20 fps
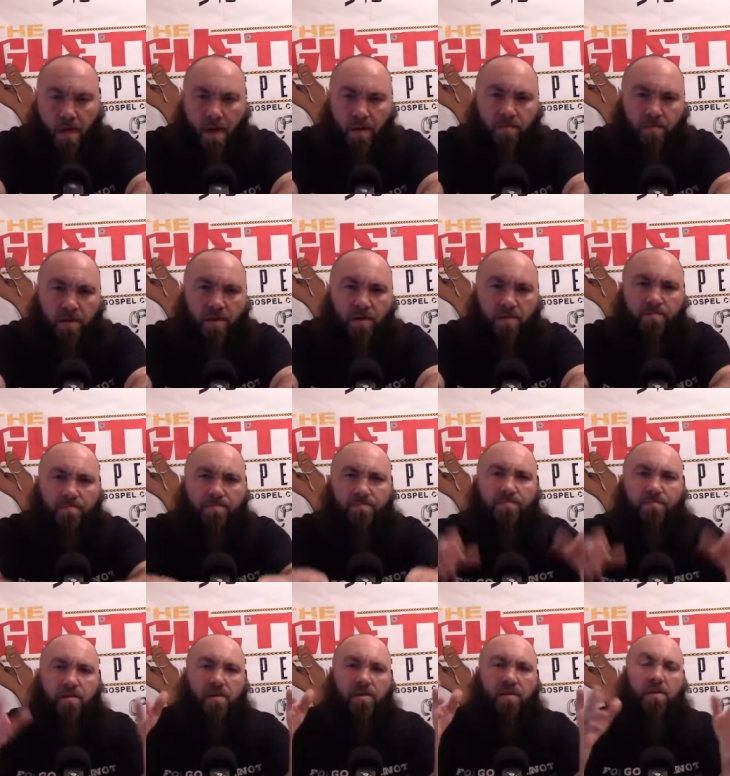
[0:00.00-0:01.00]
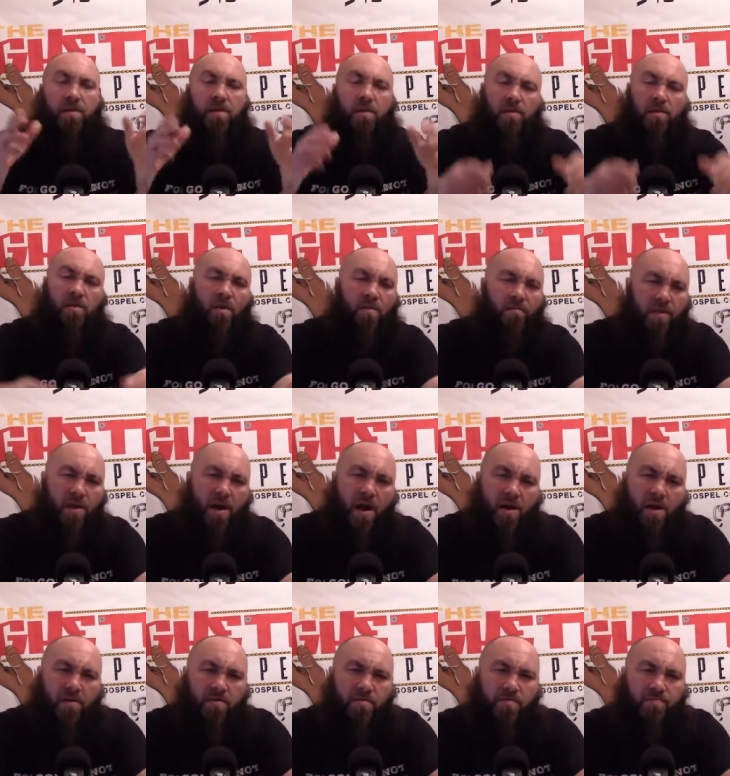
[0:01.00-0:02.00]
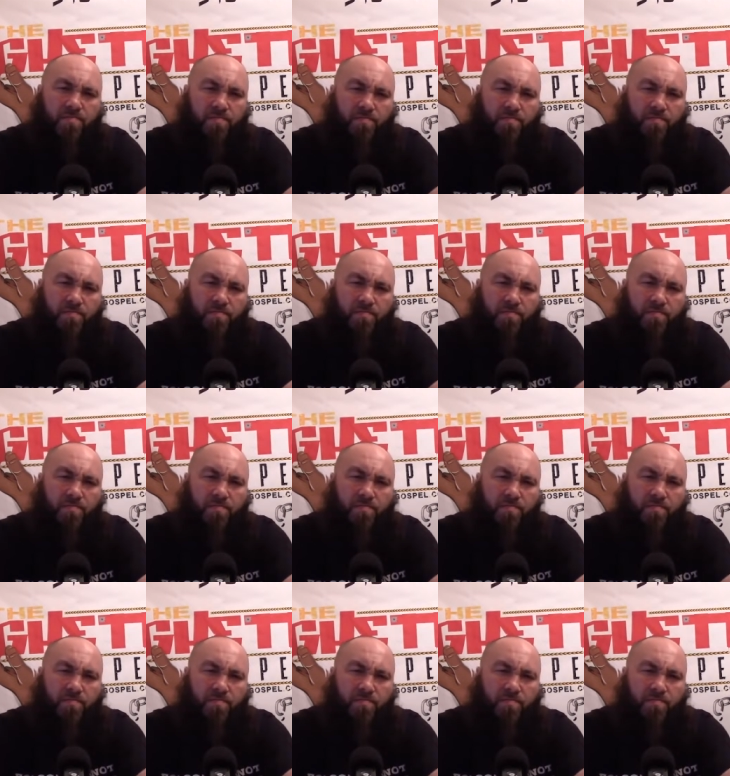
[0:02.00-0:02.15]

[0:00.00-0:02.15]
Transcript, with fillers: I'm done. Love y'all.